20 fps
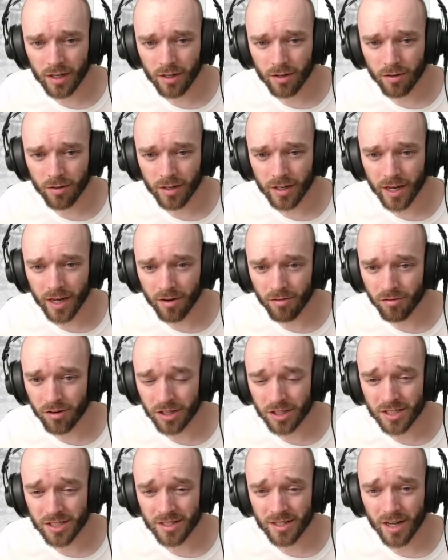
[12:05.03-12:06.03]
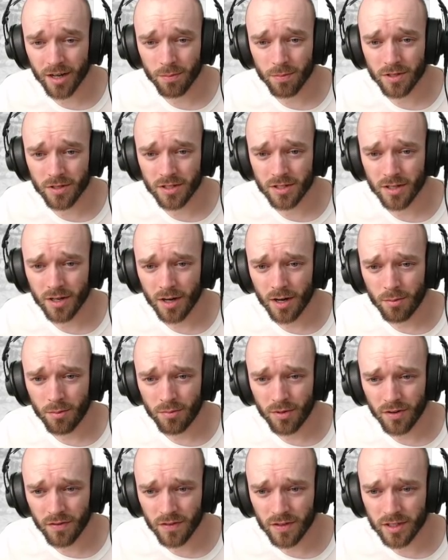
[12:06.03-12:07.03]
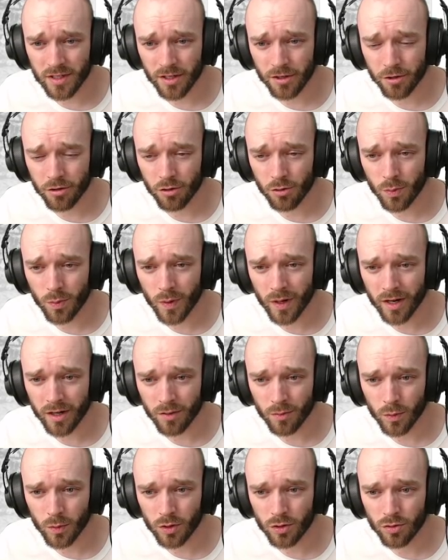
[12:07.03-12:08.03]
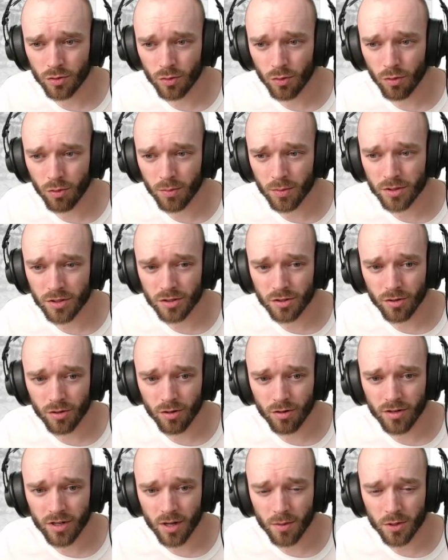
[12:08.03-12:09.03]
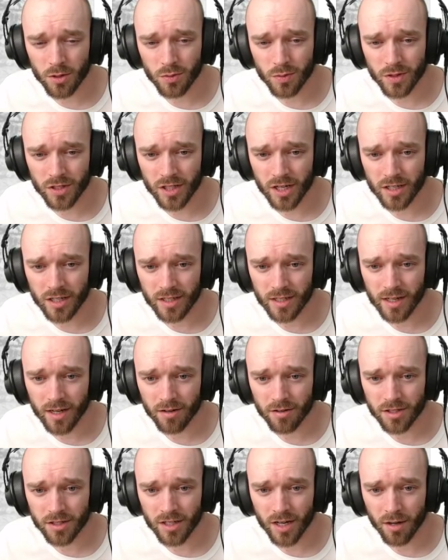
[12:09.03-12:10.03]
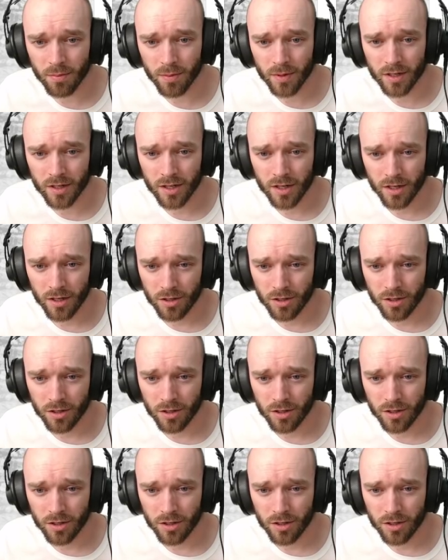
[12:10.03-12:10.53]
on countering snipers. Previously, a Kubel would do almost no damage when chasing down a sniper